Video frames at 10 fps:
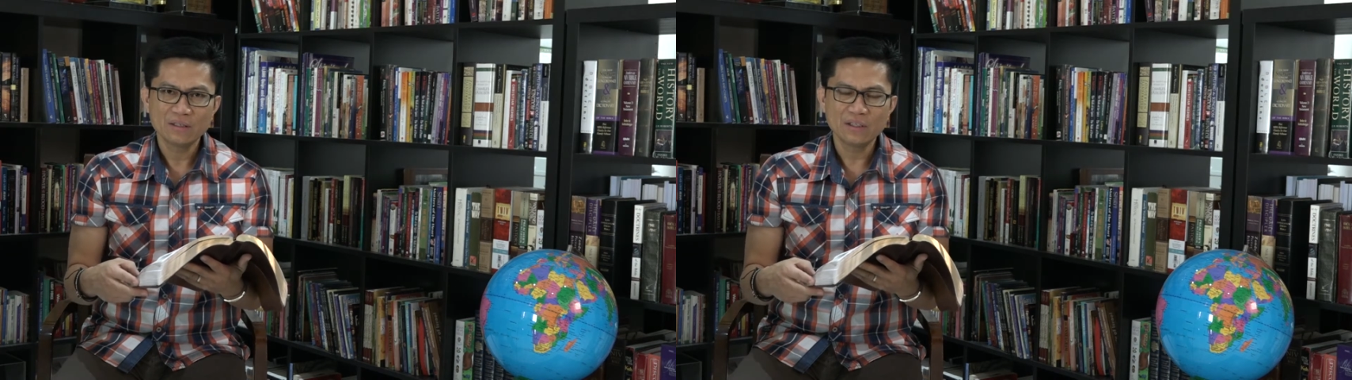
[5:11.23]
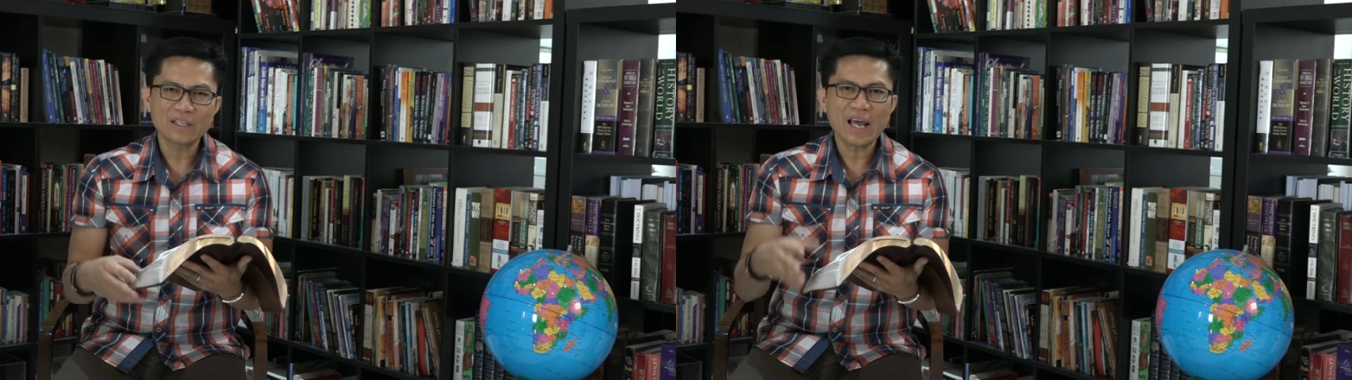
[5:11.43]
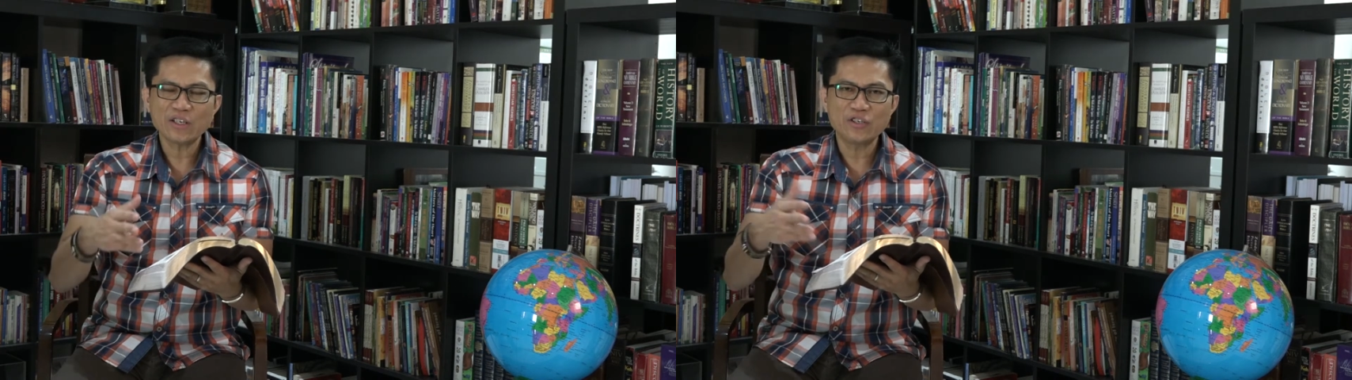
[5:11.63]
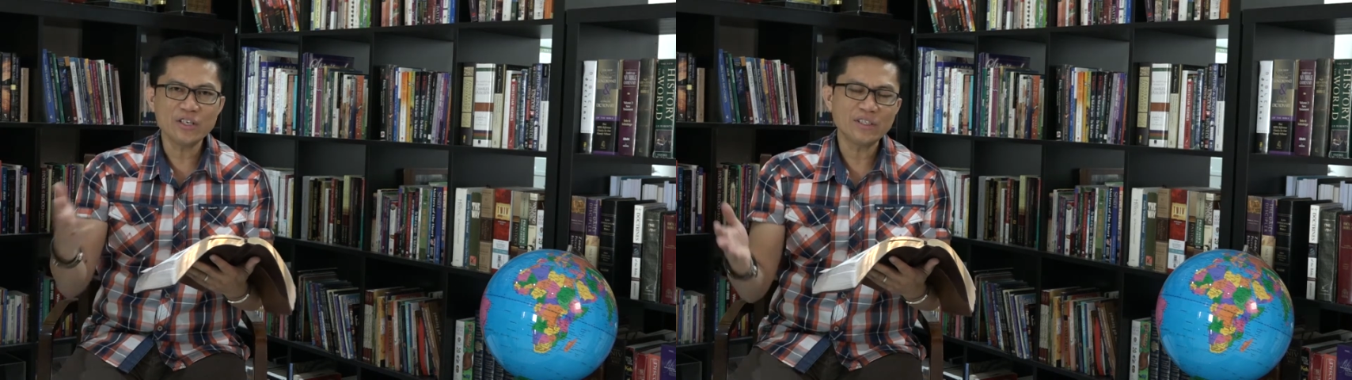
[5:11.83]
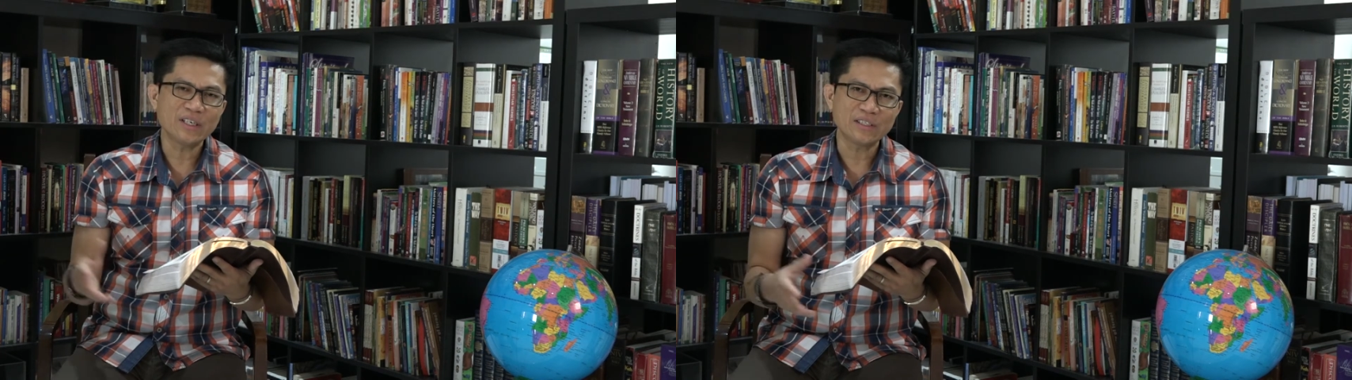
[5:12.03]
Just like
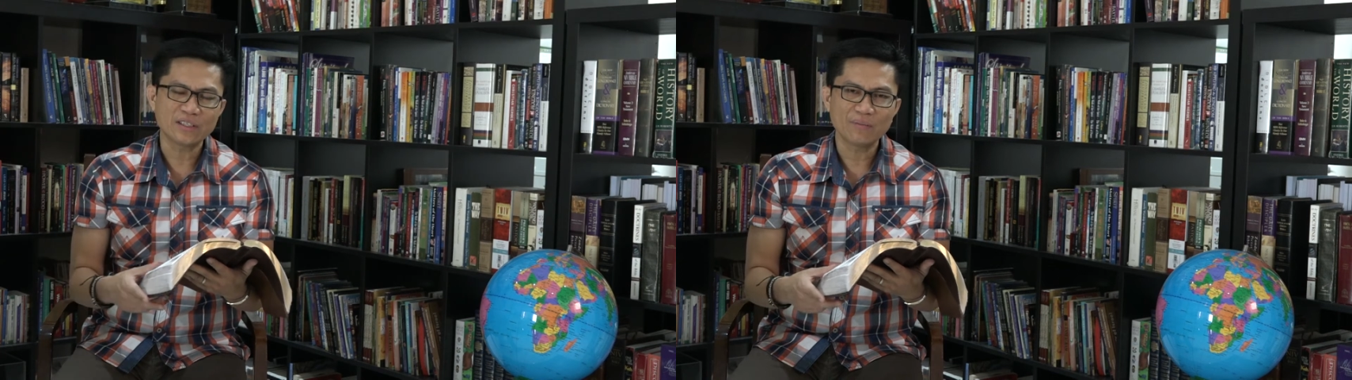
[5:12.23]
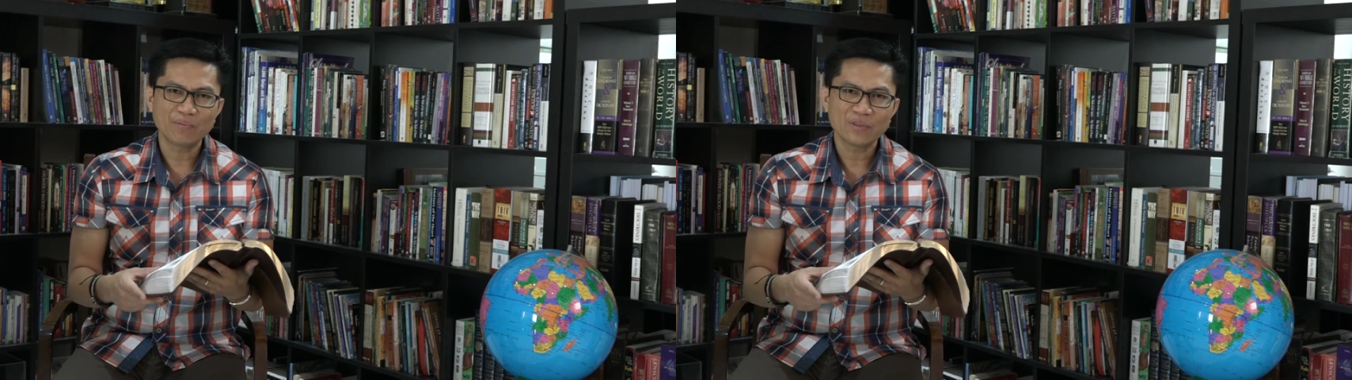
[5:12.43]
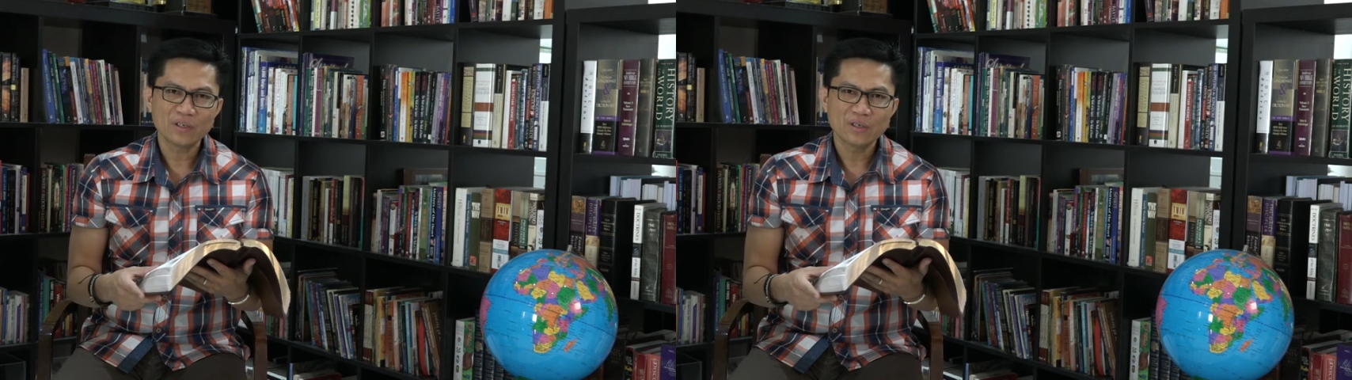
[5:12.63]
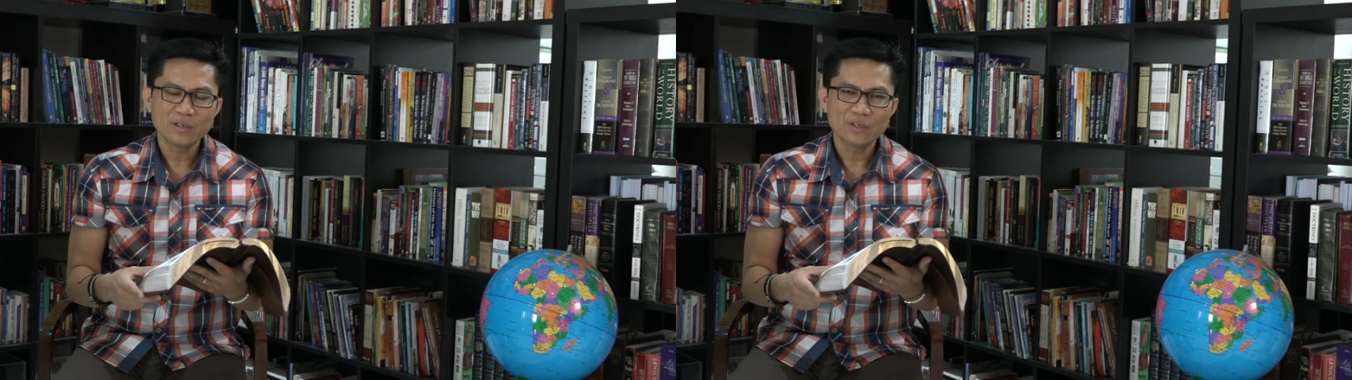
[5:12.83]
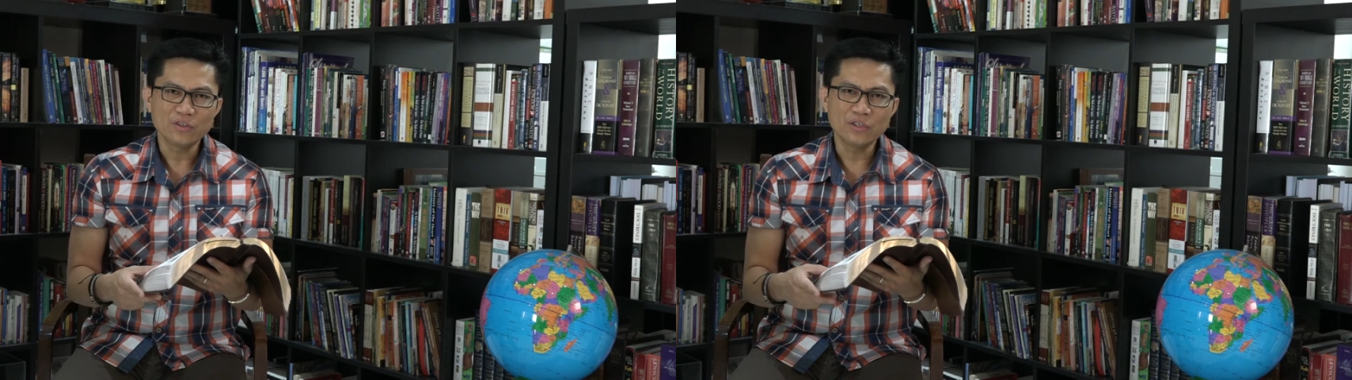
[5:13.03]
Jesus,
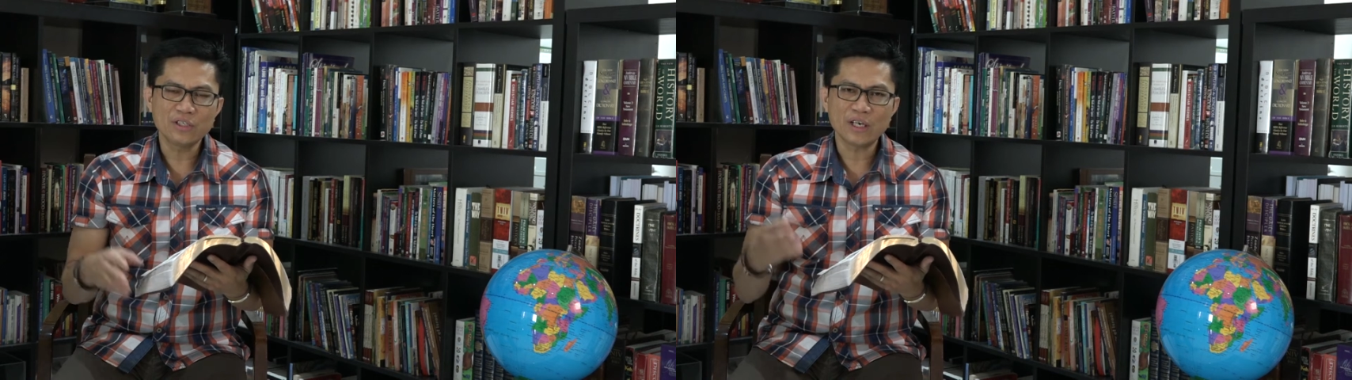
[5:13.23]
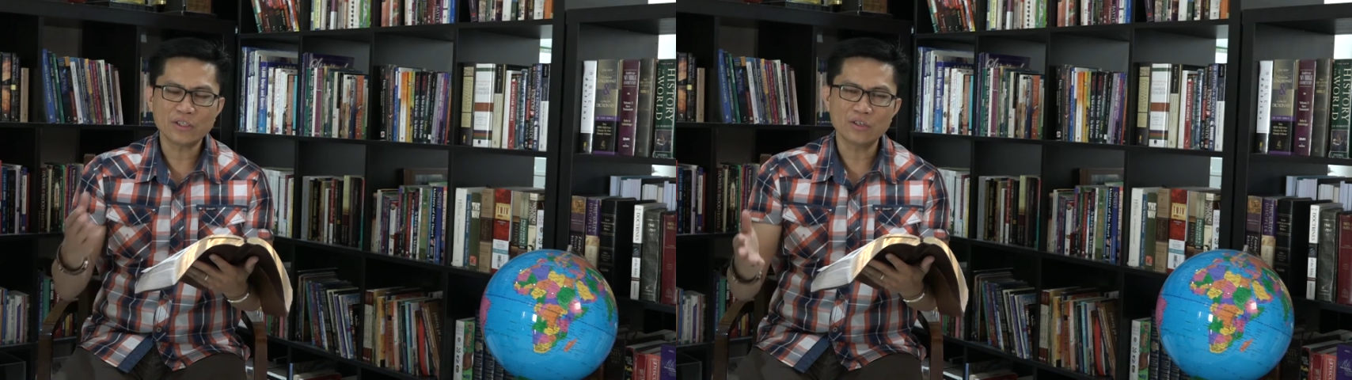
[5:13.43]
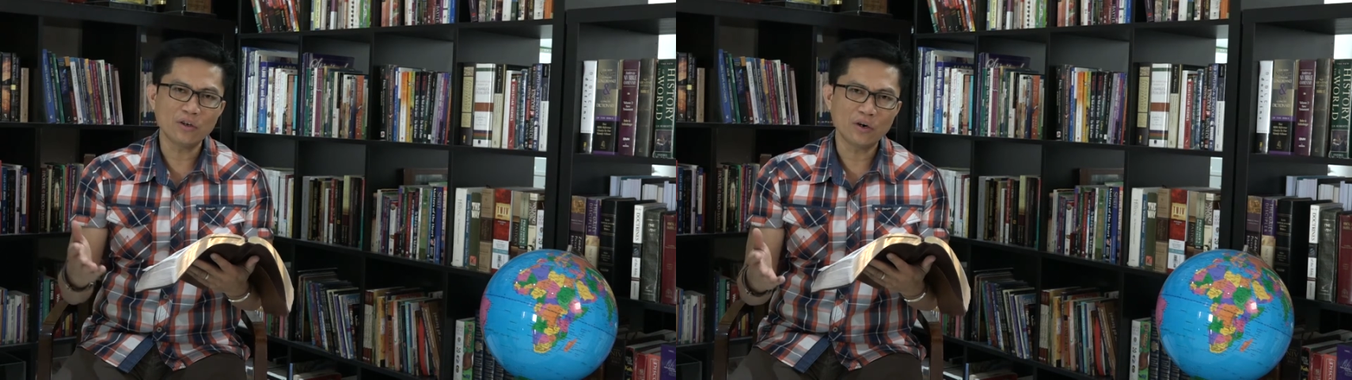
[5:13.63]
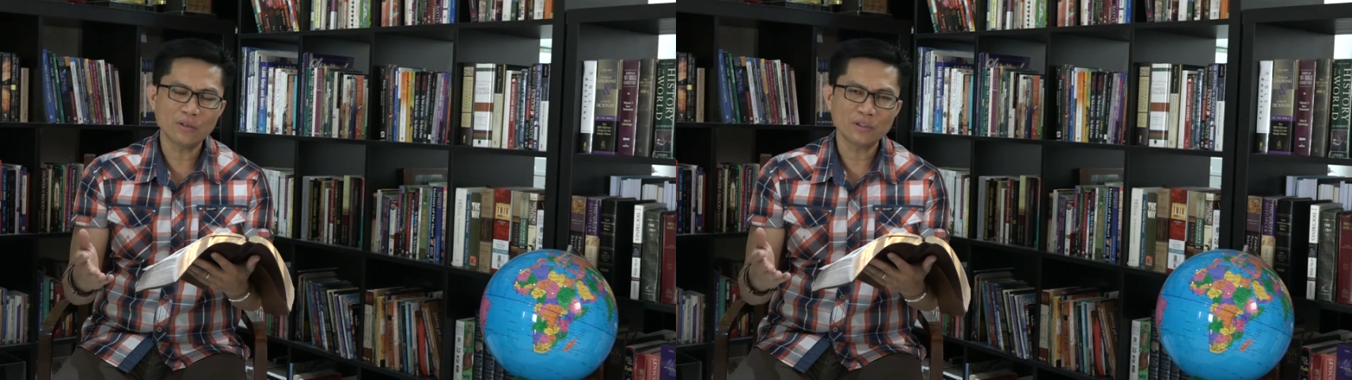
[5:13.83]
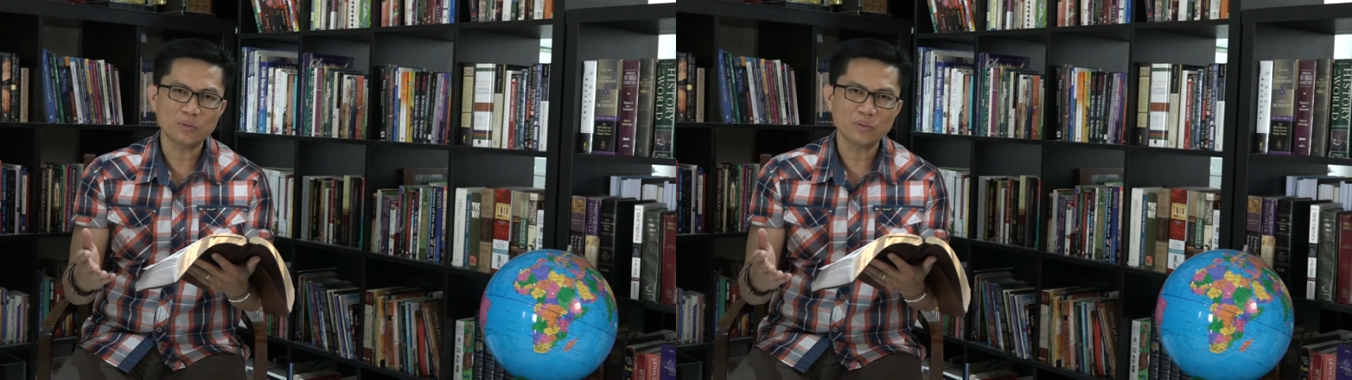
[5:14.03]
Jesus, you know,